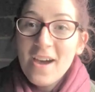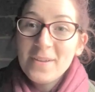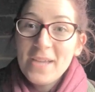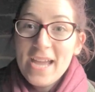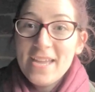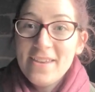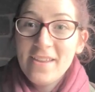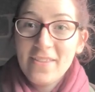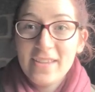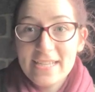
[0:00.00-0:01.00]
Okay,
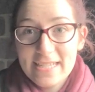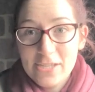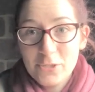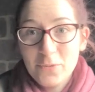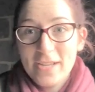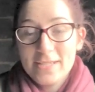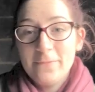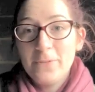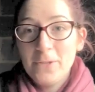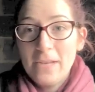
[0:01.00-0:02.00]
another essential
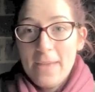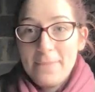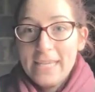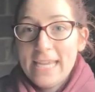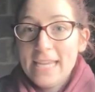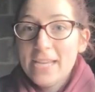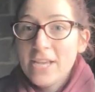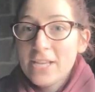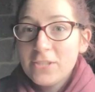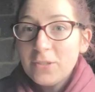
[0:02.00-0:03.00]
item for your lambing kit
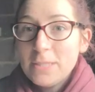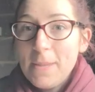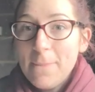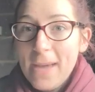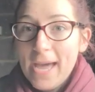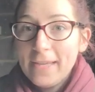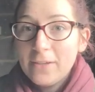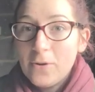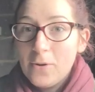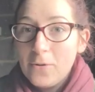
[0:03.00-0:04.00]
has got to be a
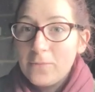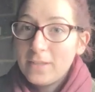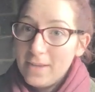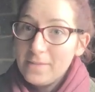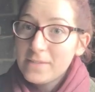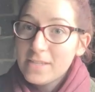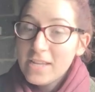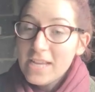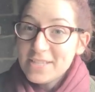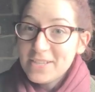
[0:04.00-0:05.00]
pack of gloves.
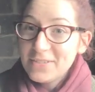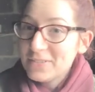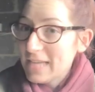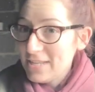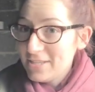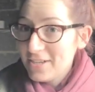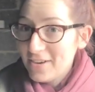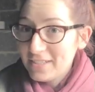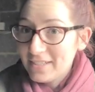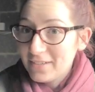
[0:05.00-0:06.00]
So you're not getting your
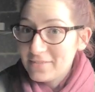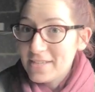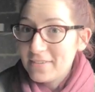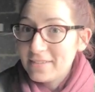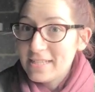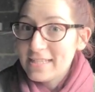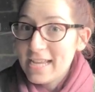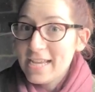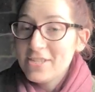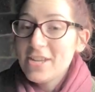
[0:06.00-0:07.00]
gardening gloves out in this
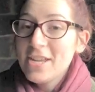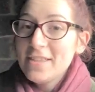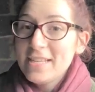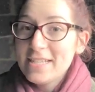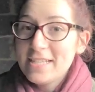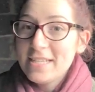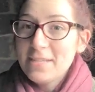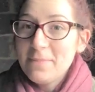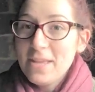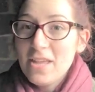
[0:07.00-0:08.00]
stage. This is going
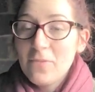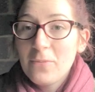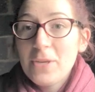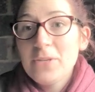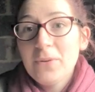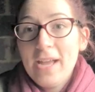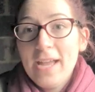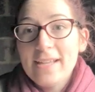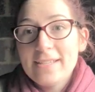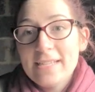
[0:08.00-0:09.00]
to be for putting your
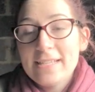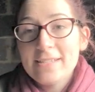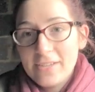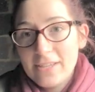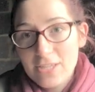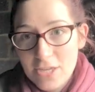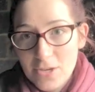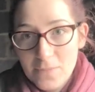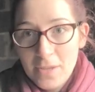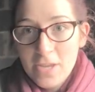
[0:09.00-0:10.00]
hands inside the
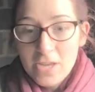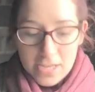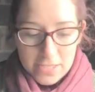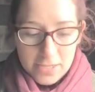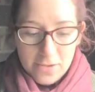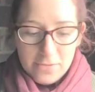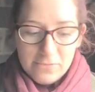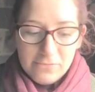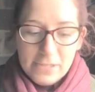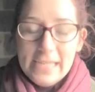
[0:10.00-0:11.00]
ewe. So
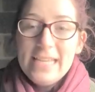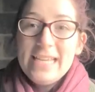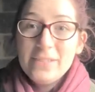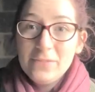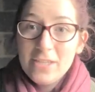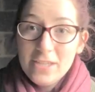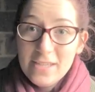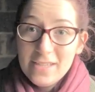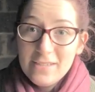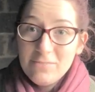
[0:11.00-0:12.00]
really it's for
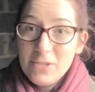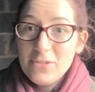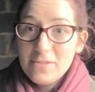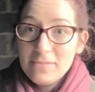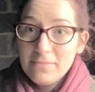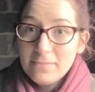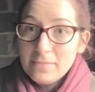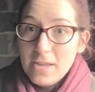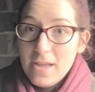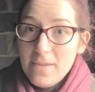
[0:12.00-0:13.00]
the ewes
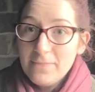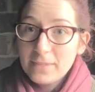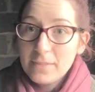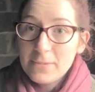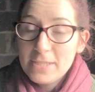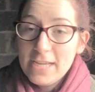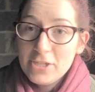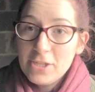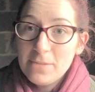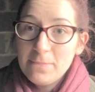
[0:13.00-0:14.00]

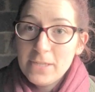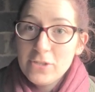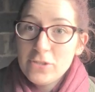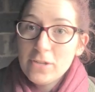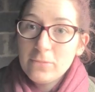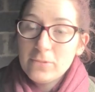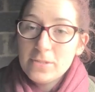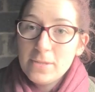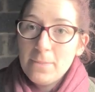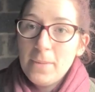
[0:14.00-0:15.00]
protection, because you don't want
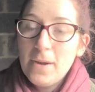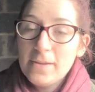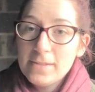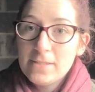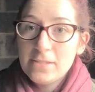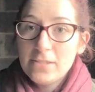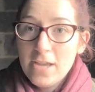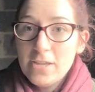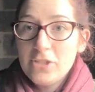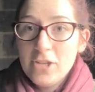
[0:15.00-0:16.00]
to pass
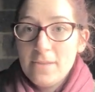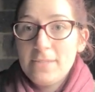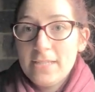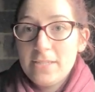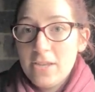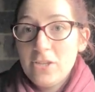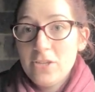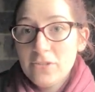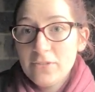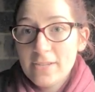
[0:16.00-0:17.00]
dirt and germs into her
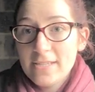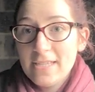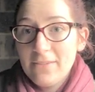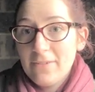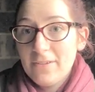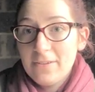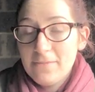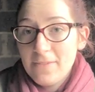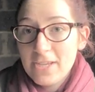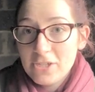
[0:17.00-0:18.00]
uterus and give her an
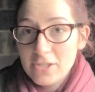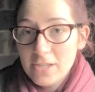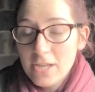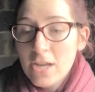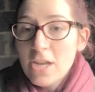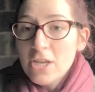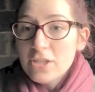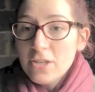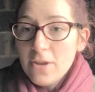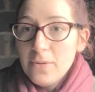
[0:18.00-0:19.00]
infection.
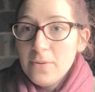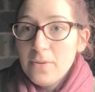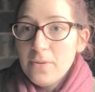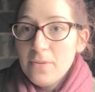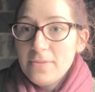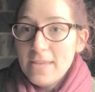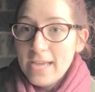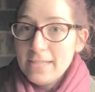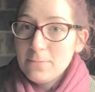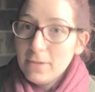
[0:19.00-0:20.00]
So
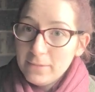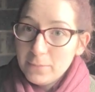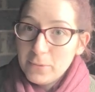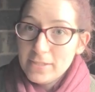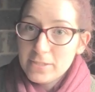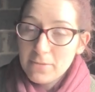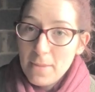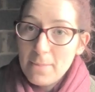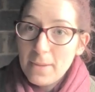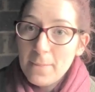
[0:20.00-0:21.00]
that is one point to
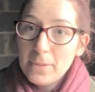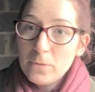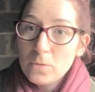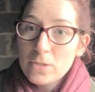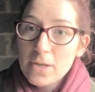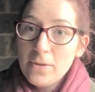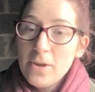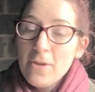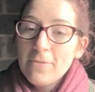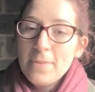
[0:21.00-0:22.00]
remember, but also
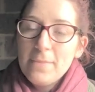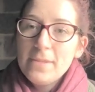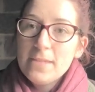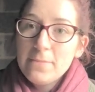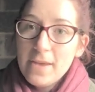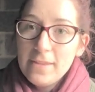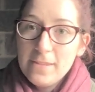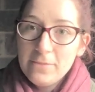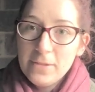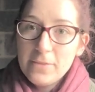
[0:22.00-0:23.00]
remember that the
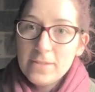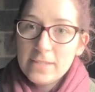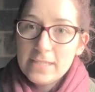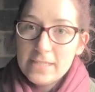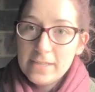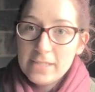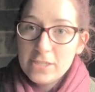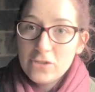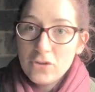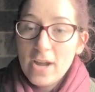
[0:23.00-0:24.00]
birthing fluids are designed
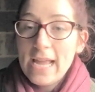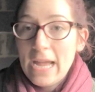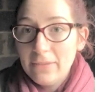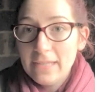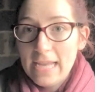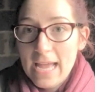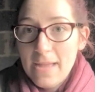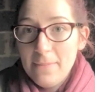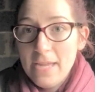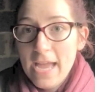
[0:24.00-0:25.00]
to dry out the
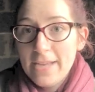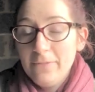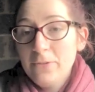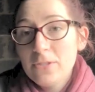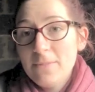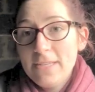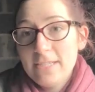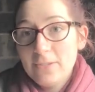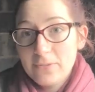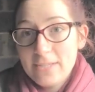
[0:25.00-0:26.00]
lamb, and if you're
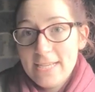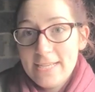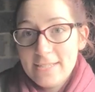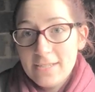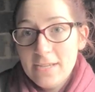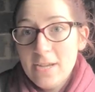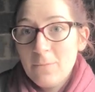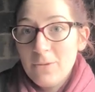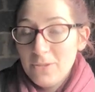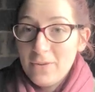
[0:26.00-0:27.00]
spending a long season
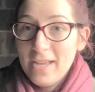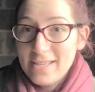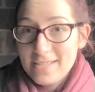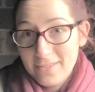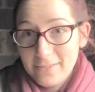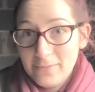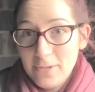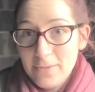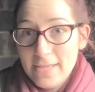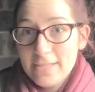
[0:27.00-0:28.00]
with your hands in those
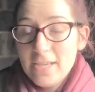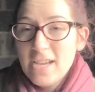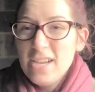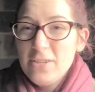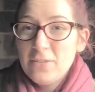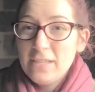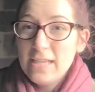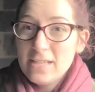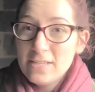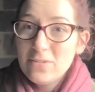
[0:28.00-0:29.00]
fluids, you're going to
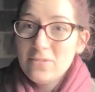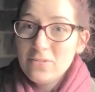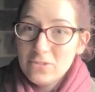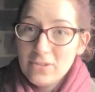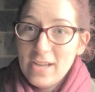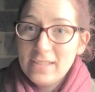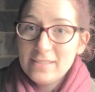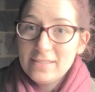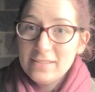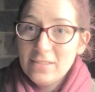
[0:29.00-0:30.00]
get sore,
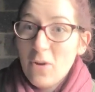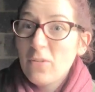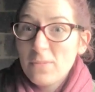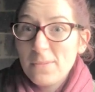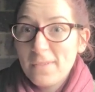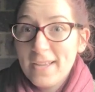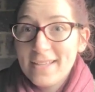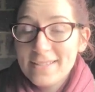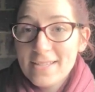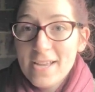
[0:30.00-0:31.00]
cracked, horrible
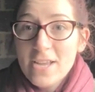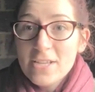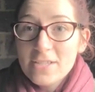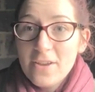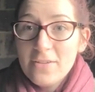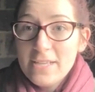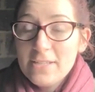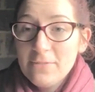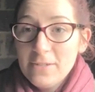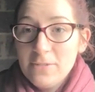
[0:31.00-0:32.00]
hands. So
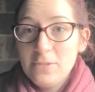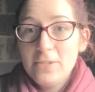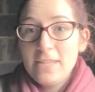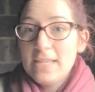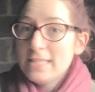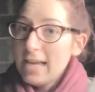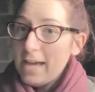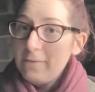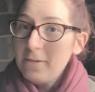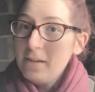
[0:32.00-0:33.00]
it's a real good thing to
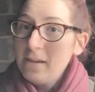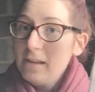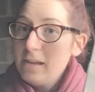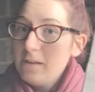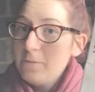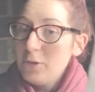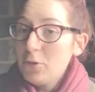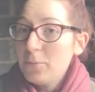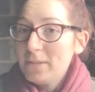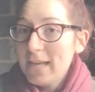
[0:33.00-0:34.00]
have for
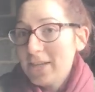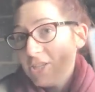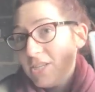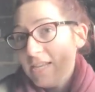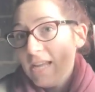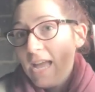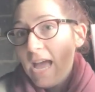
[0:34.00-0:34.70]
your protection